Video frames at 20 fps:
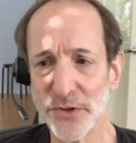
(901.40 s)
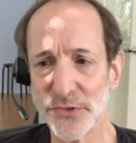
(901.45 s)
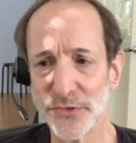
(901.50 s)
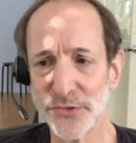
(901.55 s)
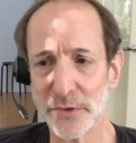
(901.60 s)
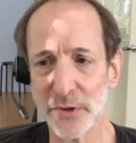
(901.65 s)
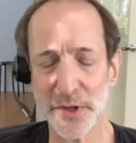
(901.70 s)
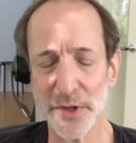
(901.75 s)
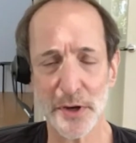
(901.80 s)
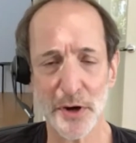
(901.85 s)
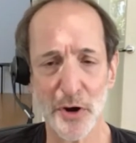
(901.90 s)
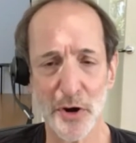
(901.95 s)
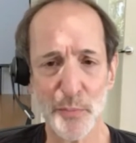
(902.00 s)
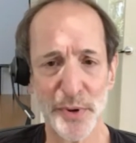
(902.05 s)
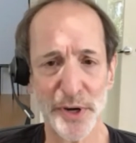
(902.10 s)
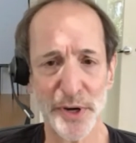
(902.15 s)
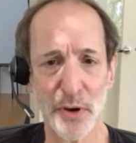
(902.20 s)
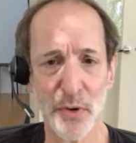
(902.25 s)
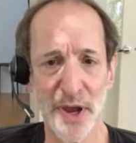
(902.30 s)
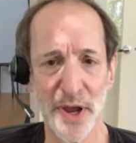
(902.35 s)
it's really an
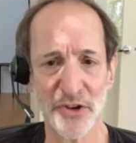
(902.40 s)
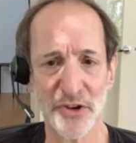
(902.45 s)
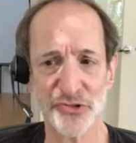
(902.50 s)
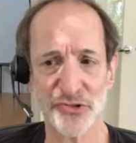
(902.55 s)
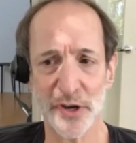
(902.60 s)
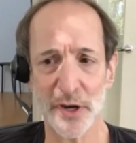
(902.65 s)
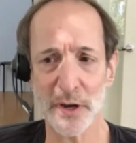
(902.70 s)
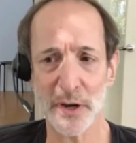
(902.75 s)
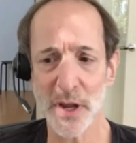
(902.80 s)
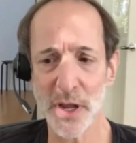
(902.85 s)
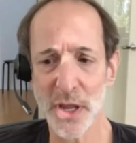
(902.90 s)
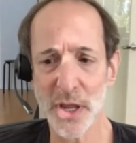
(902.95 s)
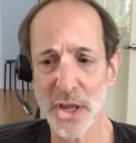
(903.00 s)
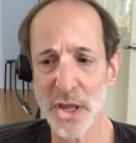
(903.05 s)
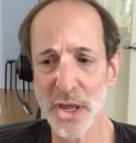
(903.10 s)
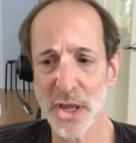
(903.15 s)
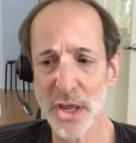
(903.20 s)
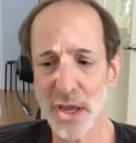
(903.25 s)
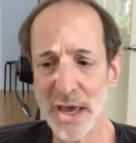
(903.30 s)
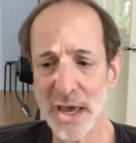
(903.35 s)
open question.
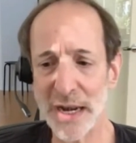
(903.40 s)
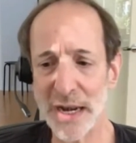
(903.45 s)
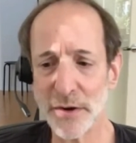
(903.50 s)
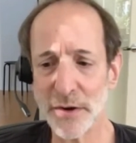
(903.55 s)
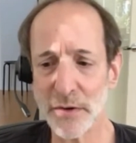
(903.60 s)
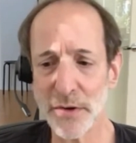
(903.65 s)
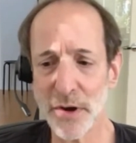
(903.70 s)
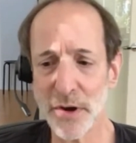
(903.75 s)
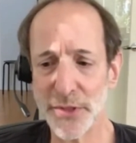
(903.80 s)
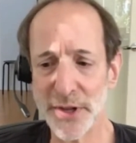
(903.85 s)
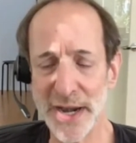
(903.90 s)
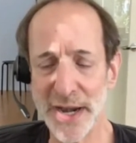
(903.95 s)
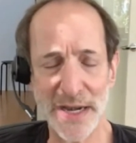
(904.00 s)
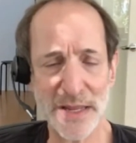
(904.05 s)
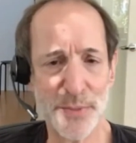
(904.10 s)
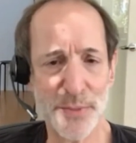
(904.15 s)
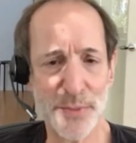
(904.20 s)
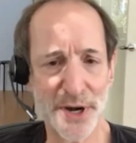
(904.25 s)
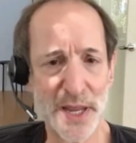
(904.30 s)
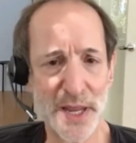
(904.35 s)
And I don't know that
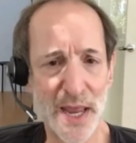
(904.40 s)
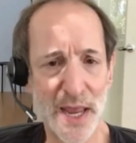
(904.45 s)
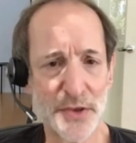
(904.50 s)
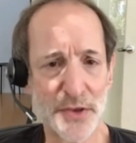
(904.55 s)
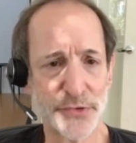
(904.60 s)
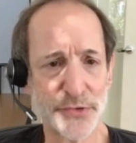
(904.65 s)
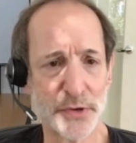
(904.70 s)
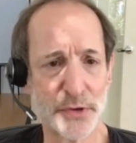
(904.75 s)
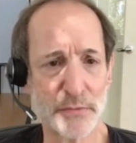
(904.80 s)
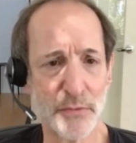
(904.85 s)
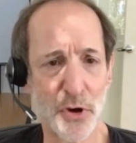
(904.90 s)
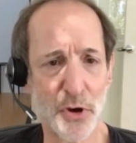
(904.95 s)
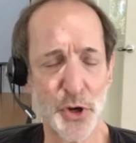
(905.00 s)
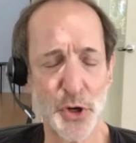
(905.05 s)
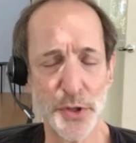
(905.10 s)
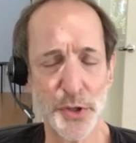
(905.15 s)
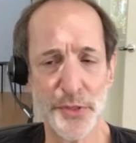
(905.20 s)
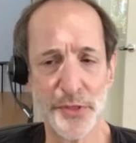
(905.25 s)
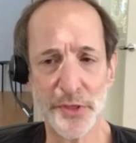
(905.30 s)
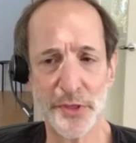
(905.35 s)
anybody has a
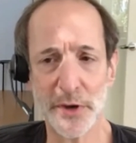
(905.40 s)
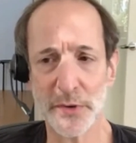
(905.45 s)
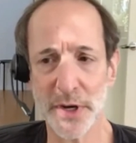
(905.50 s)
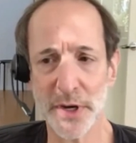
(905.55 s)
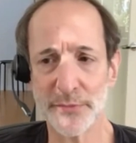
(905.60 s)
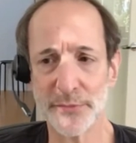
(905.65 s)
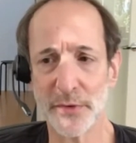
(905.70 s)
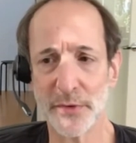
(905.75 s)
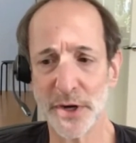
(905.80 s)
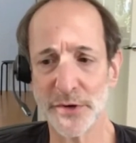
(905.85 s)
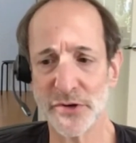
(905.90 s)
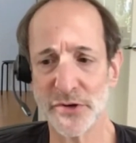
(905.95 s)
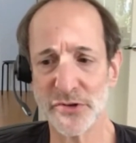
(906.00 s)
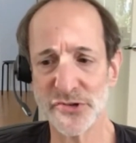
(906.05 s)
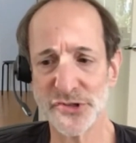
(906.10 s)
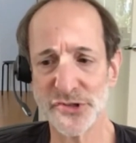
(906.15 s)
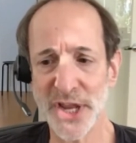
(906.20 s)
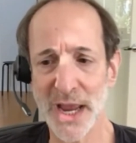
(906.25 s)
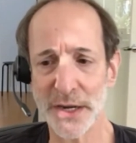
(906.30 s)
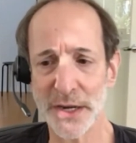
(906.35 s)
good theory for
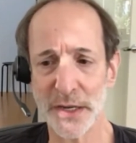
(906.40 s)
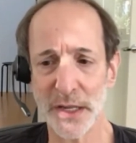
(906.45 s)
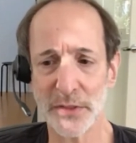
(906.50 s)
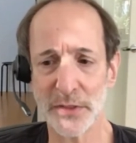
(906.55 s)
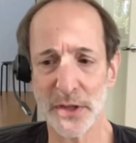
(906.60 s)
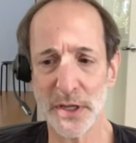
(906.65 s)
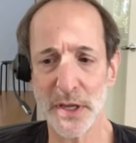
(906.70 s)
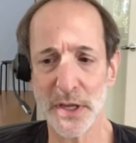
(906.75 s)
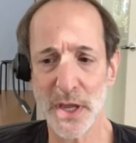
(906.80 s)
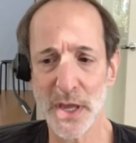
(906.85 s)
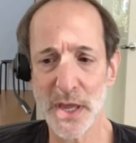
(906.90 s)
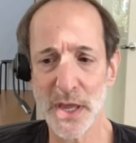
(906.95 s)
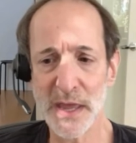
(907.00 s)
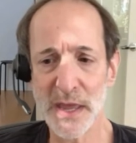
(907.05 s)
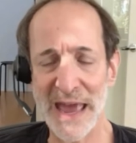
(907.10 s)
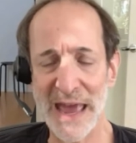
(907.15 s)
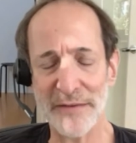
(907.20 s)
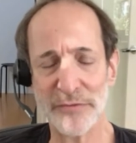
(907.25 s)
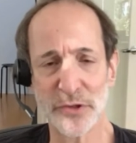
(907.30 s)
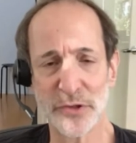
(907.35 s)
understanding the
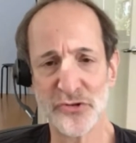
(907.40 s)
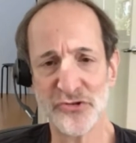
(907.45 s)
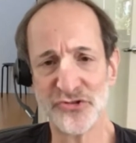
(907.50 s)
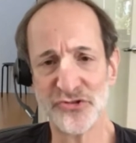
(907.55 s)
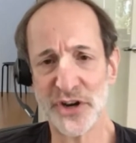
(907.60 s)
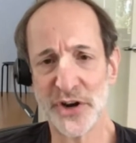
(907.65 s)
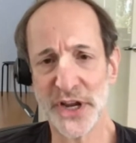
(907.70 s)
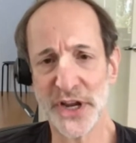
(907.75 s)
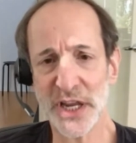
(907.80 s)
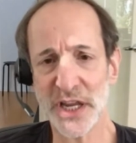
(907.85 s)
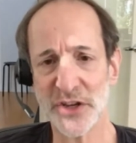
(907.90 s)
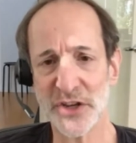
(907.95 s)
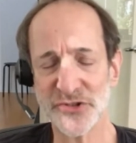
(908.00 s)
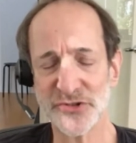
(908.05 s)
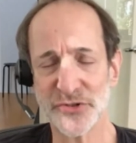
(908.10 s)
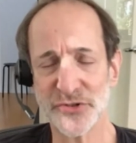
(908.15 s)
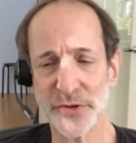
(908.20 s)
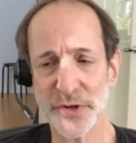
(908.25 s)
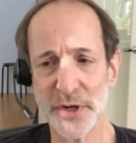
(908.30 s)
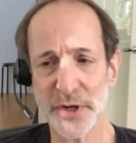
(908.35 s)
evolutionary
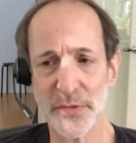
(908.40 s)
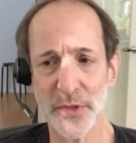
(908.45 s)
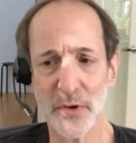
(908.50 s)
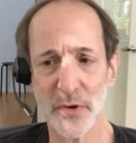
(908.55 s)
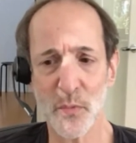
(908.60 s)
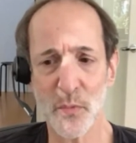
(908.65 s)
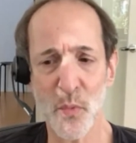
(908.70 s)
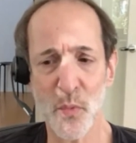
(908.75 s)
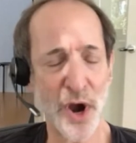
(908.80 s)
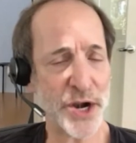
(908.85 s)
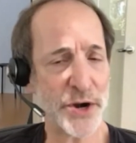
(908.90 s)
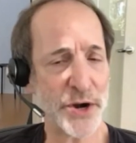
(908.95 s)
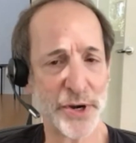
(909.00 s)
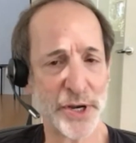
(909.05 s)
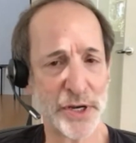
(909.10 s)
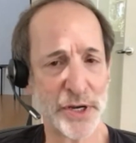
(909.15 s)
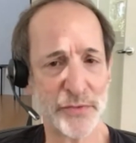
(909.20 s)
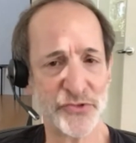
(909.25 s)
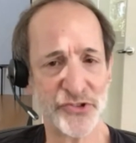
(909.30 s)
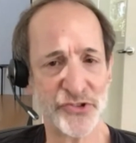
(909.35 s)
history of the
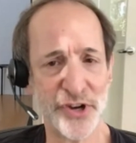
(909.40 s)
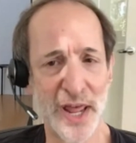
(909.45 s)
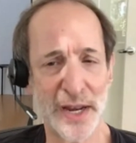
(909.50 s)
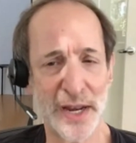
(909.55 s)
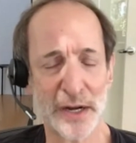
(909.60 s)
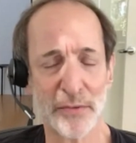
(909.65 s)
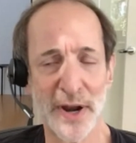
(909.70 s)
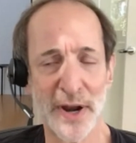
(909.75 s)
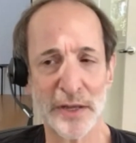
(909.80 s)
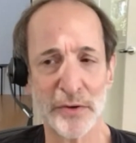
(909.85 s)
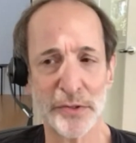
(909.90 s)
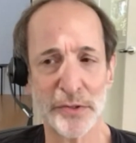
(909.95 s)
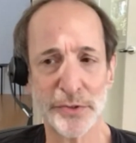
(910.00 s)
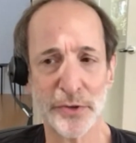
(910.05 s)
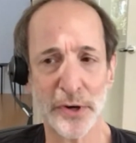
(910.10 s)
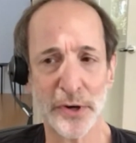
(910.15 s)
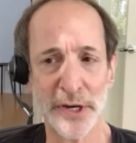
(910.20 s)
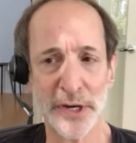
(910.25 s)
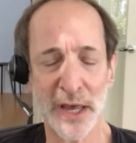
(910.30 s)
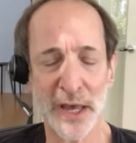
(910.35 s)
wiring of genetic
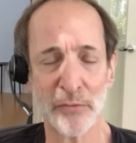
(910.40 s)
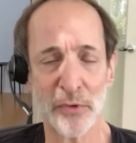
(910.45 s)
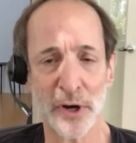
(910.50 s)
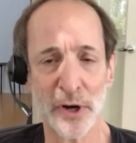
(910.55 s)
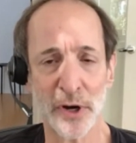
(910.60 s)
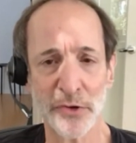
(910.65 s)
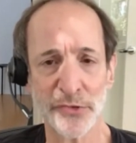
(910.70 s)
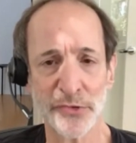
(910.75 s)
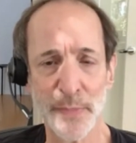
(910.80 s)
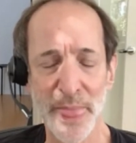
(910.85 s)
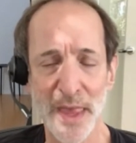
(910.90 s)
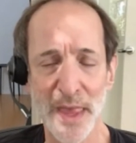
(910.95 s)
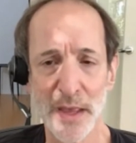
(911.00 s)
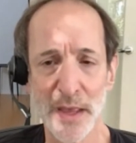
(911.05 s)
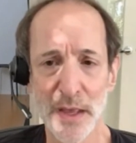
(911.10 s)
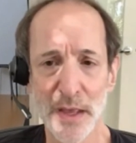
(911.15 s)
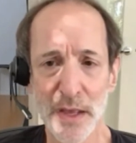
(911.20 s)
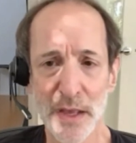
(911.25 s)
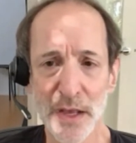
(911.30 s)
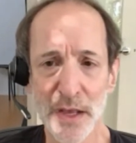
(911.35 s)
regulatory networks.
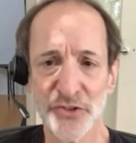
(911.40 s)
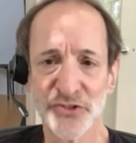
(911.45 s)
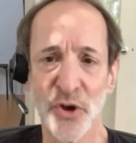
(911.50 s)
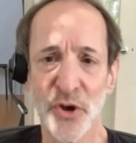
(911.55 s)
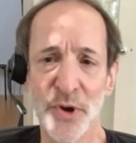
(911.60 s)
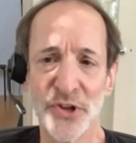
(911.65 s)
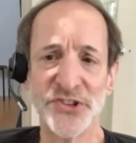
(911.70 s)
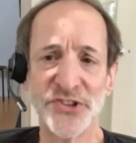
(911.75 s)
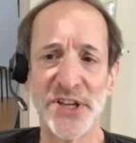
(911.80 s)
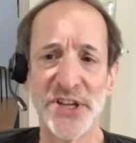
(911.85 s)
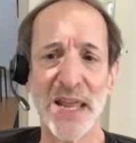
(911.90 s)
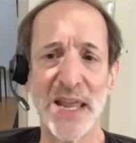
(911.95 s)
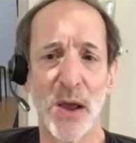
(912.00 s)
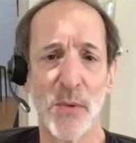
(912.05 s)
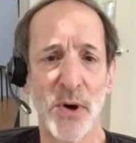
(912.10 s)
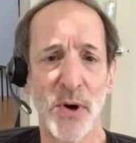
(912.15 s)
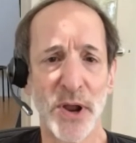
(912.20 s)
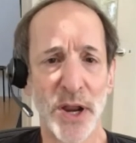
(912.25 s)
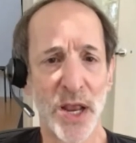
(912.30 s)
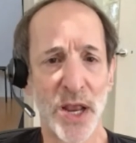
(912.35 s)
So once again, I
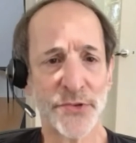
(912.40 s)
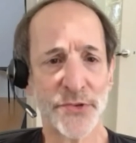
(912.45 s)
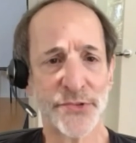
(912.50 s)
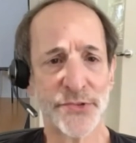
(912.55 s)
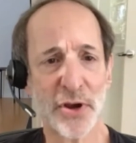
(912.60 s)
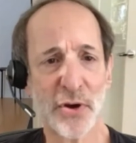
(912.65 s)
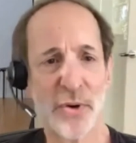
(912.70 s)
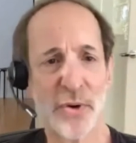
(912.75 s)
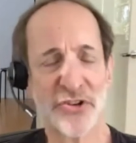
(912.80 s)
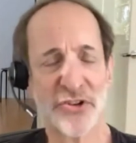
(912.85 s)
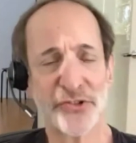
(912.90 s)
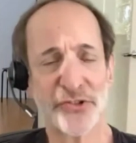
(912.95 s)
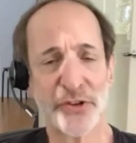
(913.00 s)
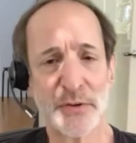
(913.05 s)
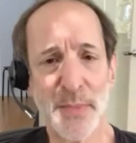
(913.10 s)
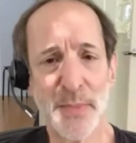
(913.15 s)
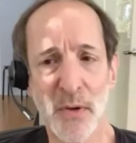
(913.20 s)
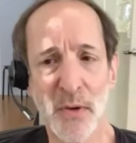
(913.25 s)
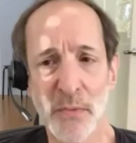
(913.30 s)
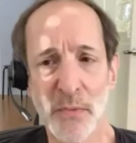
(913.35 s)
want to ask the question
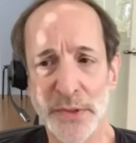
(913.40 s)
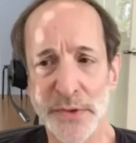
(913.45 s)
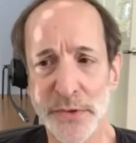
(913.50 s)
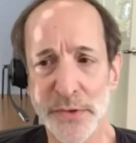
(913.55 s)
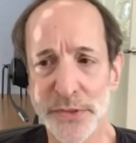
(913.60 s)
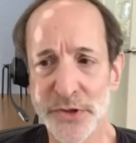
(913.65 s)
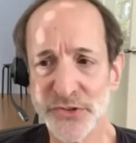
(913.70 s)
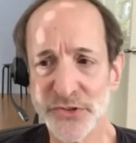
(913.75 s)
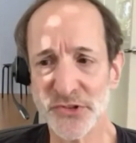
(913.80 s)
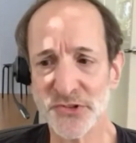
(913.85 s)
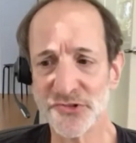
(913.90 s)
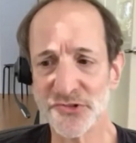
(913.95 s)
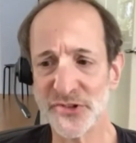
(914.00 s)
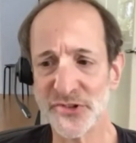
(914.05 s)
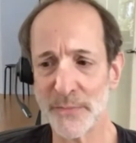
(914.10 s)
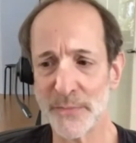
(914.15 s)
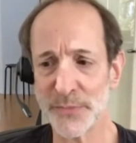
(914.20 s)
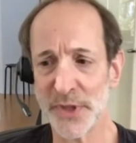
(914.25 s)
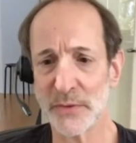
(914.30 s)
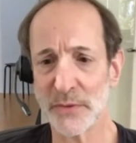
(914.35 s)
about whether this is
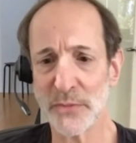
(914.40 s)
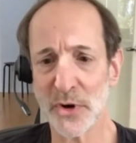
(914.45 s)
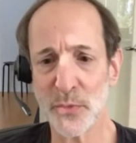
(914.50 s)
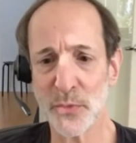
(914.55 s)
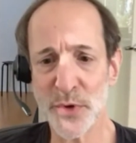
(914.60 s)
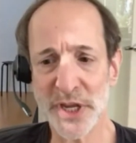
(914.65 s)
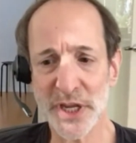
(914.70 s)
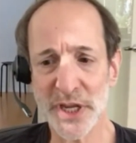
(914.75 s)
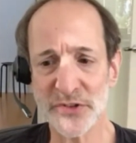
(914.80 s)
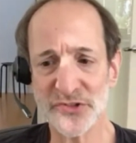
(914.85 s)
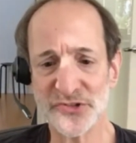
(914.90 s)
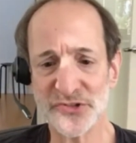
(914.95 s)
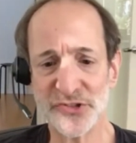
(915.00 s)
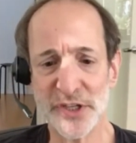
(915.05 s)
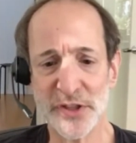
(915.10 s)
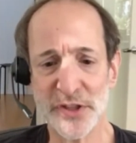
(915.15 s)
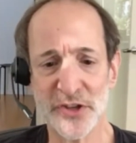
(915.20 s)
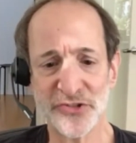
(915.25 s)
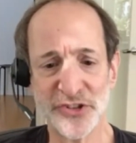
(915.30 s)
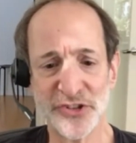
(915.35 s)
something where we can
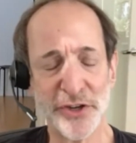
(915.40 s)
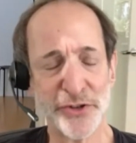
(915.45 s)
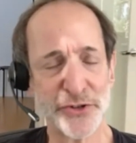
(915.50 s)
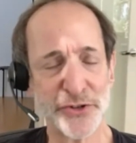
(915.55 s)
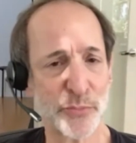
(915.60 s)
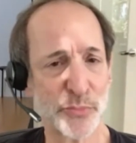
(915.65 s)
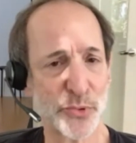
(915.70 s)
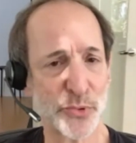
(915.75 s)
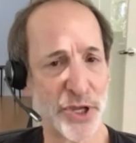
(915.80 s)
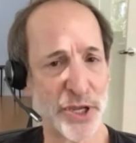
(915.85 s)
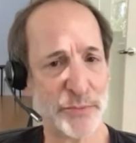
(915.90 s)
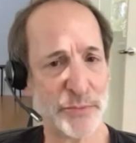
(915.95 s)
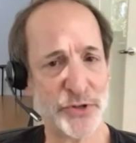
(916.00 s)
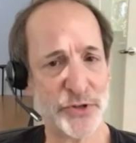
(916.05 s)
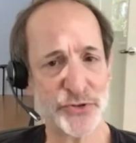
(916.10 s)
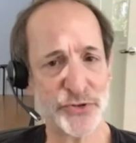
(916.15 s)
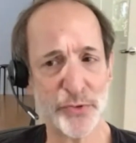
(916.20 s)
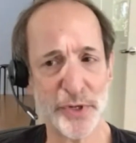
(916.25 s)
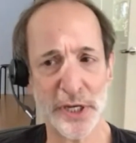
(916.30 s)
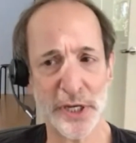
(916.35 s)
see this interplay
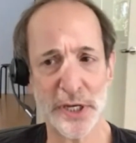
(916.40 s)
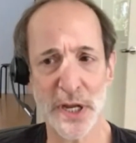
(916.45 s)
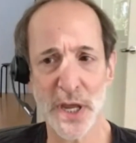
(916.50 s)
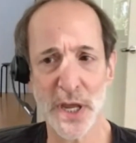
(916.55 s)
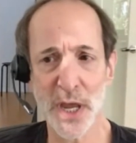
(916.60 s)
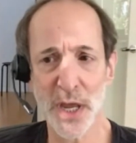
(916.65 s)
between